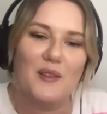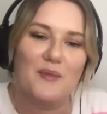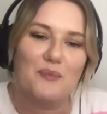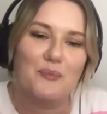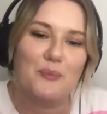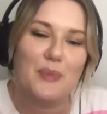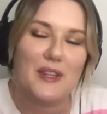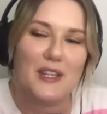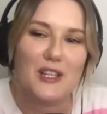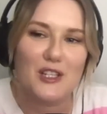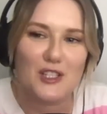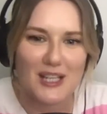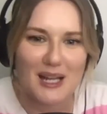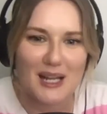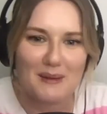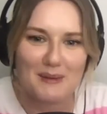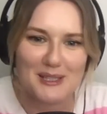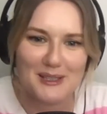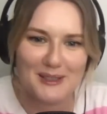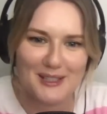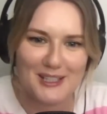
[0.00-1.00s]
But they should
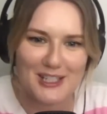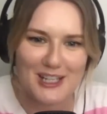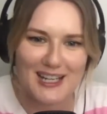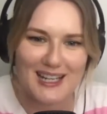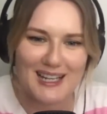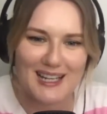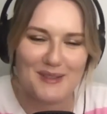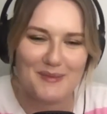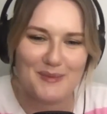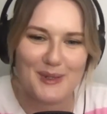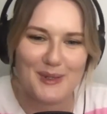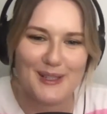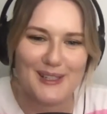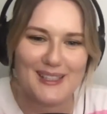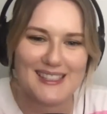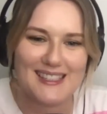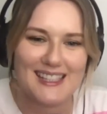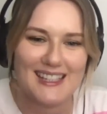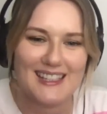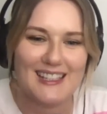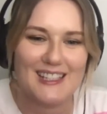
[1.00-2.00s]
absolutely check out the books,
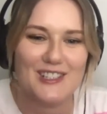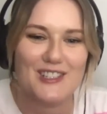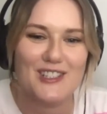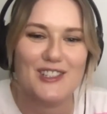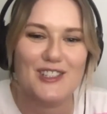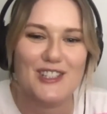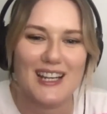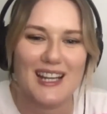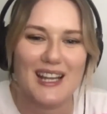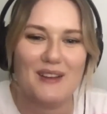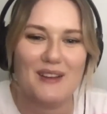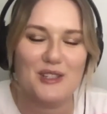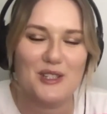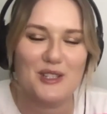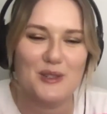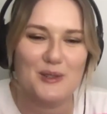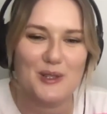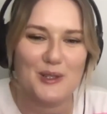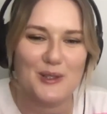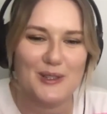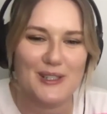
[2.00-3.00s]
and they should check out Chew
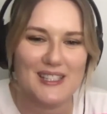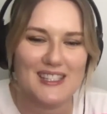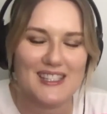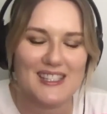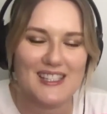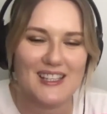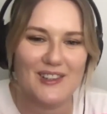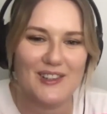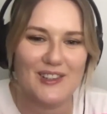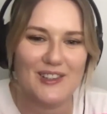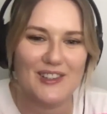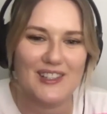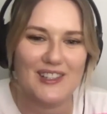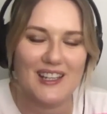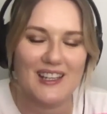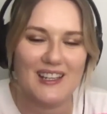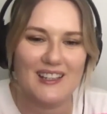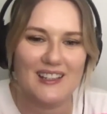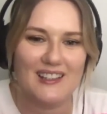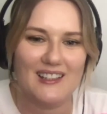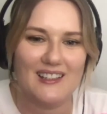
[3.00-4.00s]
Toys on
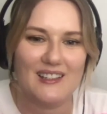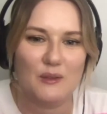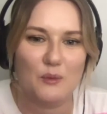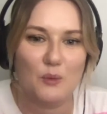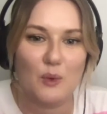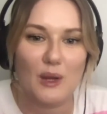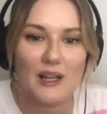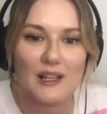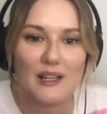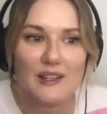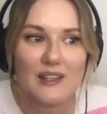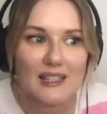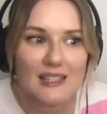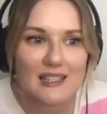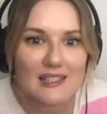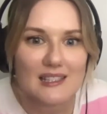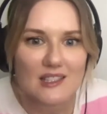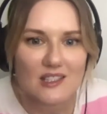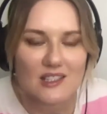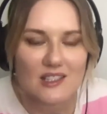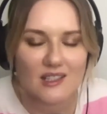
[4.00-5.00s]
where can they
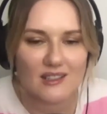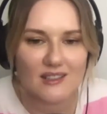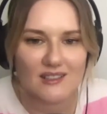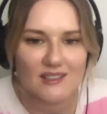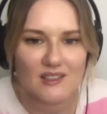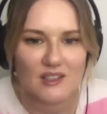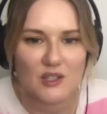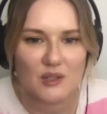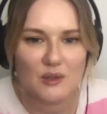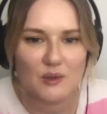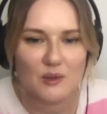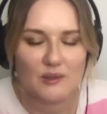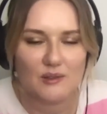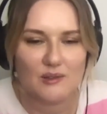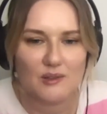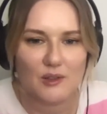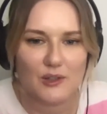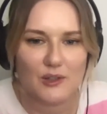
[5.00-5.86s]
listen to Chew Toys?